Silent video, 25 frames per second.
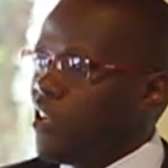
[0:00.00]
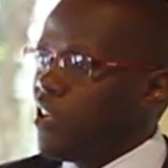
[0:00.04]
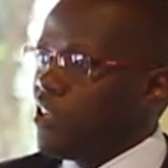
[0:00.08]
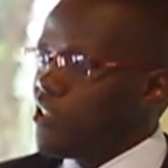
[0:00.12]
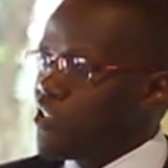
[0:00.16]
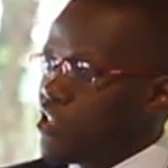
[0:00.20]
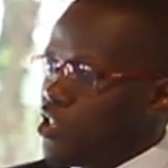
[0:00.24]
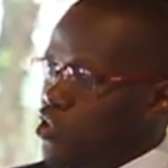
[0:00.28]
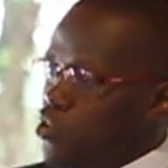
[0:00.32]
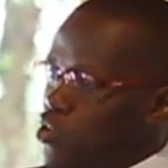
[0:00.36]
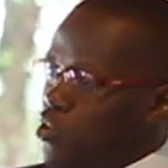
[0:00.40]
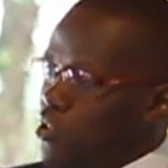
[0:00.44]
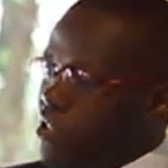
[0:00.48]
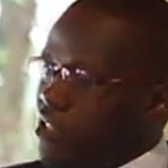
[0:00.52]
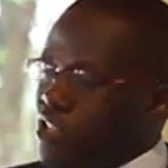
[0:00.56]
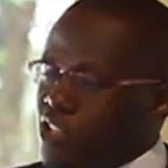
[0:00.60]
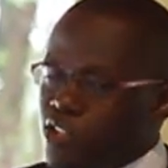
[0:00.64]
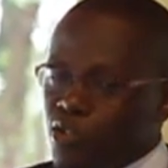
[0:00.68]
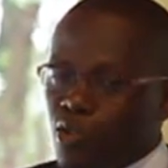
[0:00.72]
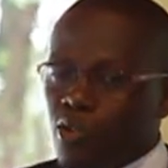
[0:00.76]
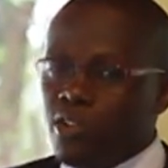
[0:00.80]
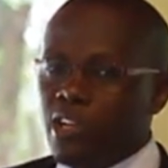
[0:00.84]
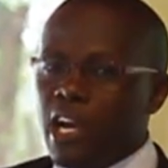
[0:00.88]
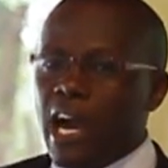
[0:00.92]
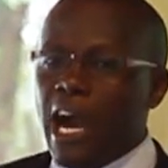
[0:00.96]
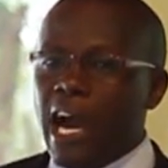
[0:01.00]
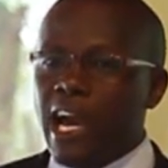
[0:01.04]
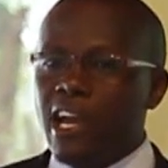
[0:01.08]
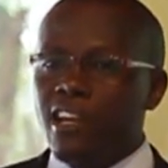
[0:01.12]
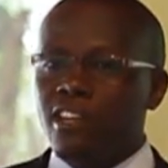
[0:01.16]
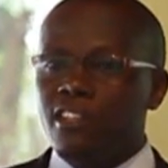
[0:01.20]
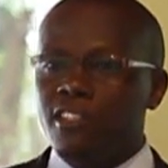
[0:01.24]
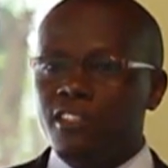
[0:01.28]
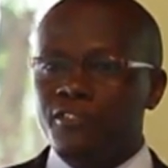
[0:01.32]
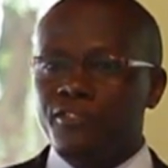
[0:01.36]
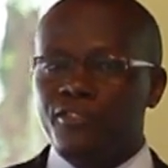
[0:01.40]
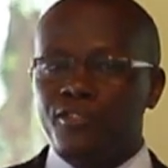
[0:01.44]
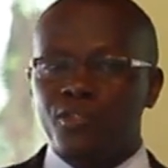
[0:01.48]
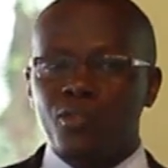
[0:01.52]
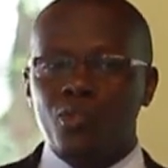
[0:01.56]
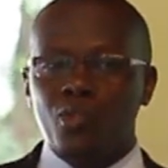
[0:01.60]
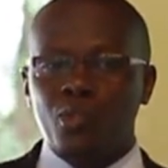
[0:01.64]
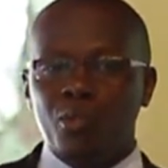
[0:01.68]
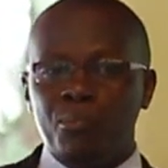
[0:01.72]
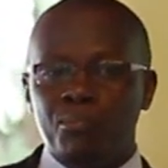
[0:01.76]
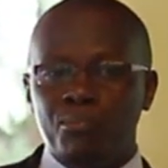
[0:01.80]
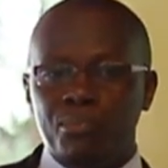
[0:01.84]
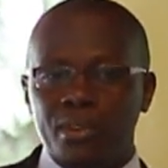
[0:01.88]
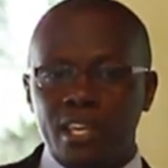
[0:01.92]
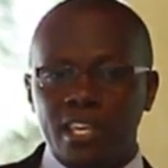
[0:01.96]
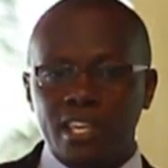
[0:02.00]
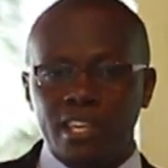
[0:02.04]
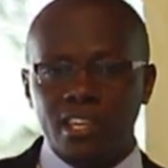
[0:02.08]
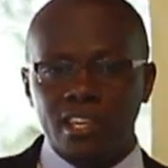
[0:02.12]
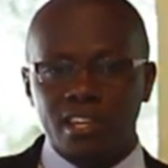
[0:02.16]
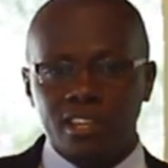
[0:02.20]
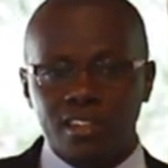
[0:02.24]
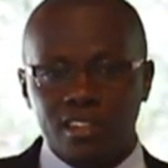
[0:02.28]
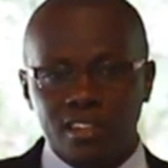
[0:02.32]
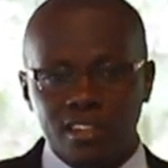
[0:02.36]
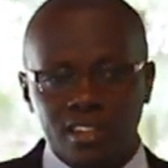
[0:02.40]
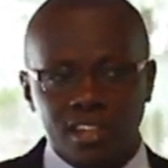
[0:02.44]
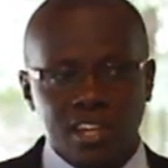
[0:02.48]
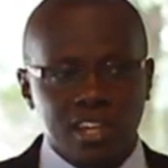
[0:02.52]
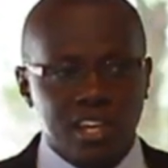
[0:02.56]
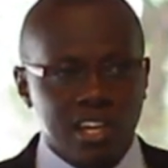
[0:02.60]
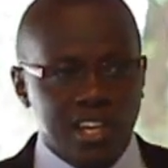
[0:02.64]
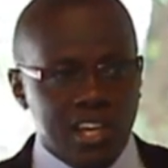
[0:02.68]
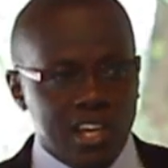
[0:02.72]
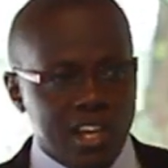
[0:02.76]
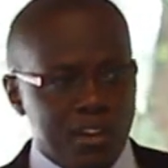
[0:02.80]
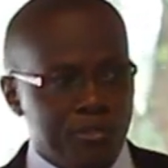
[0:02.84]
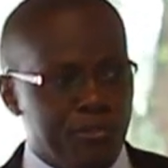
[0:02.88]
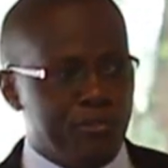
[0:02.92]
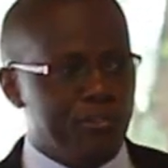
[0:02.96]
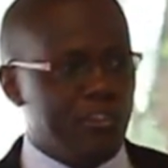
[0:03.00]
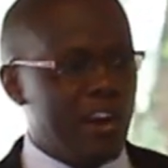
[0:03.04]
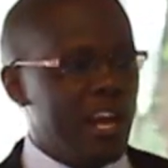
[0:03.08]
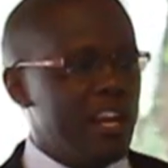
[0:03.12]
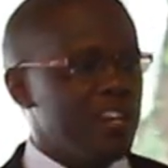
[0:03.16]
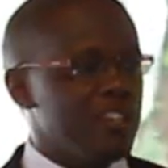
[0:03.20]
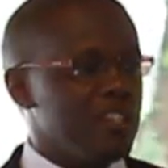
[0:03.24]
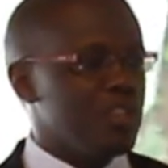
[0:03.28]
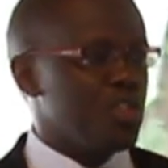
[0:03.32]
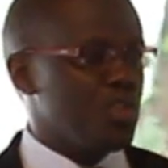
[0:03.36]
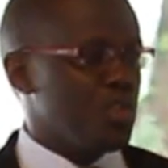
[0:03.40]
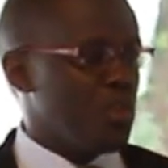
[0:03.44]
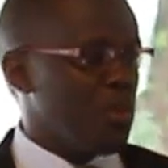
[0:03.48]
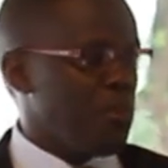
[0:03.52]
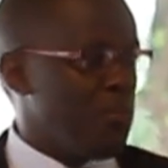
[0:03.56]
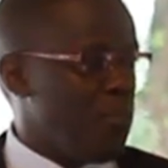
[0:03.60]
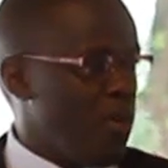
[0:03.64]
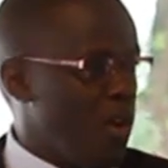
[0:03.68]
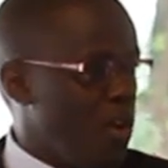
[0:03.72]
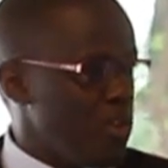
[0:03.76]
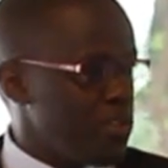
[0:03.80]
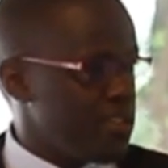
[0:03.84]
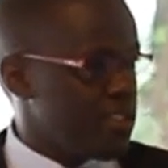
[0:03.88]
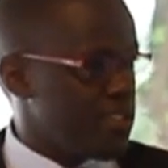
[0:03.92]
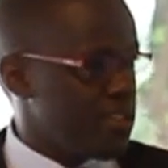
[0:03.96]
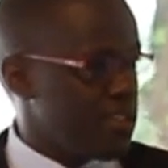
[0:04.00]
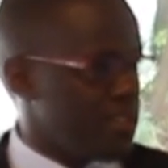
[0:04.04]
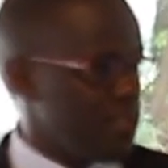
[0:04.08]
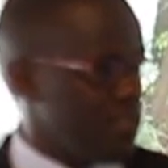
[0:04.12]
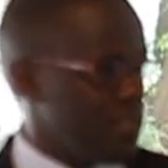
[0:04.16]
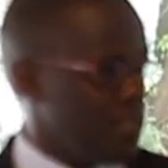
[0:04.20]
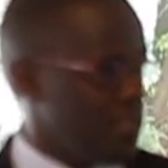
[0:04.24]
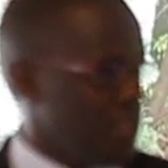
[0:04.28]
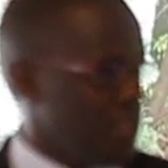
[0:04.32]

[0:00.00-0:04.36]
Security is not earned through being a friend to your boss,